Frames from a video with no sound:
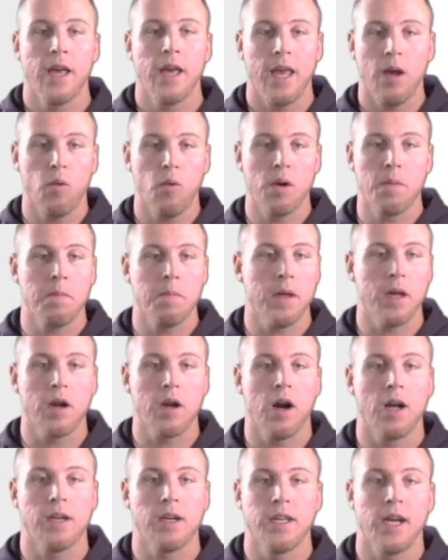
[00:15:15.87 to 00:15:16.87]
It wouldn't be
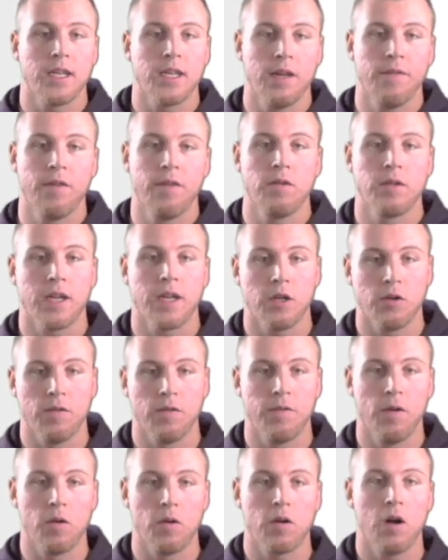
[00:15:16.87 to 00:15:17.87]
contact info, schedule a
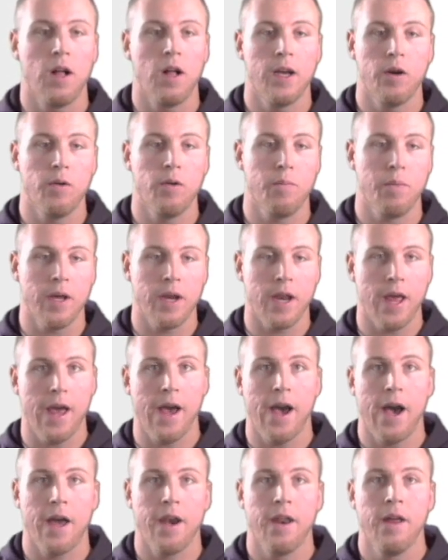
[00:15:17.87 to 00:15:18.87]
phone call. It would be an
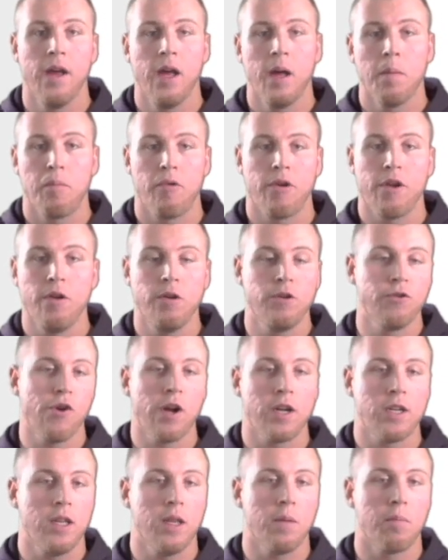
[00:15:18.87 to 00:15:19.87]
ad, bring you
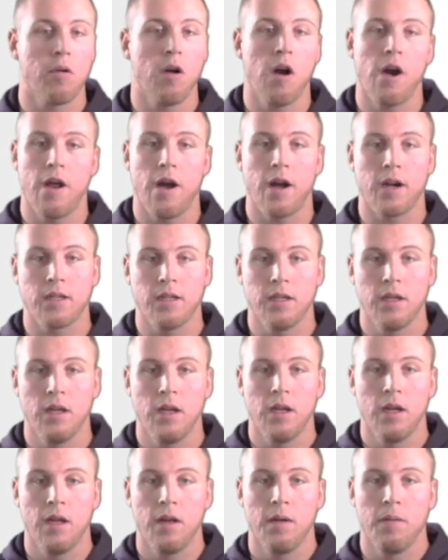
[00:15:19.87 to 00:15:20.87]
directly to the product,
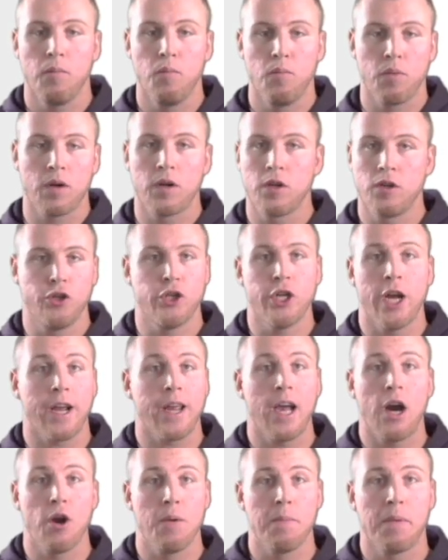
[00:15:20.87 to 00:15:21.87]

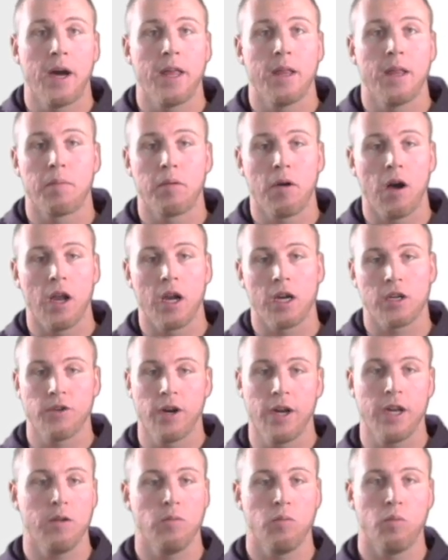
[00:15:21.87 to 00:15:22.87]
check out and buy the product,
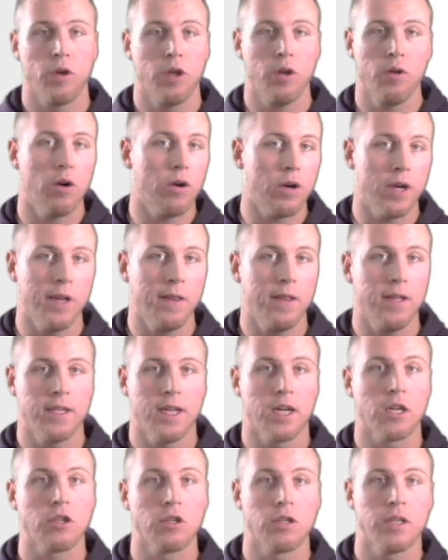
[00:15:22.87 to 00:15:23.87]
right? You don't need these
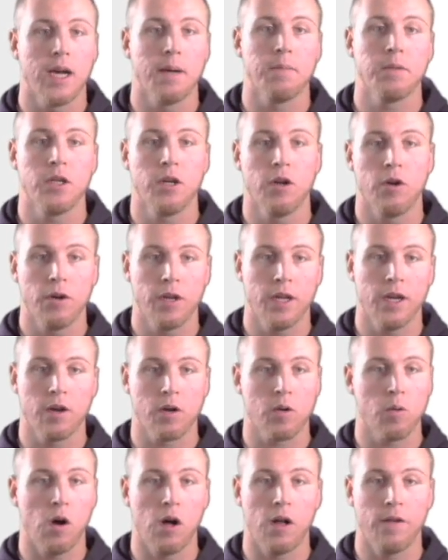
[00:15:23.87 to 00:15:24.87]
extra steps. You don't need
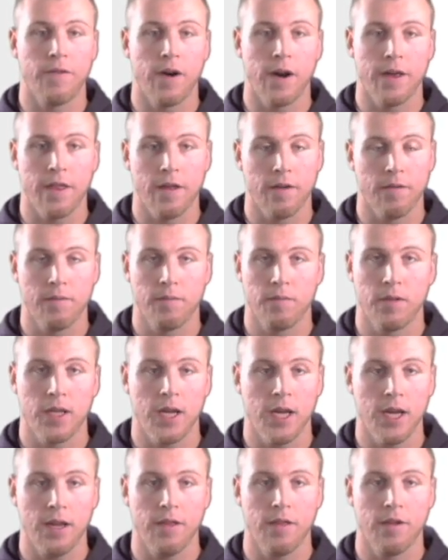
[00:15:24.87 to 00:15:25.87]
to qualify the
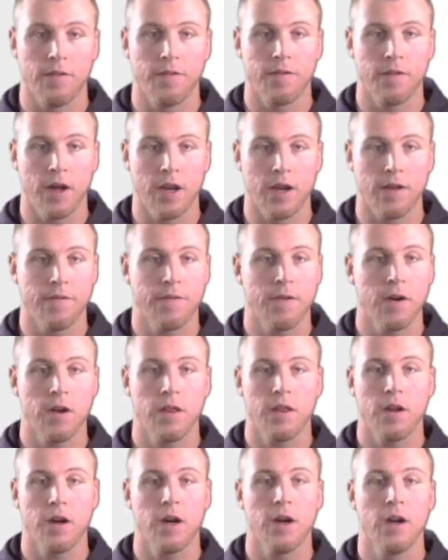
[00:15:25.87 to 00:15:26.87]
lead either any
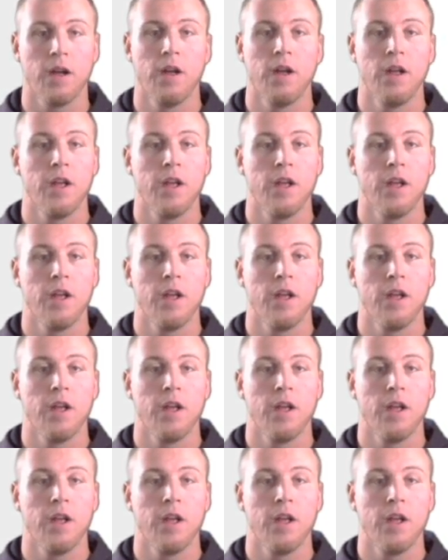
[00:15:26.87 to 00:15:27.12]
further.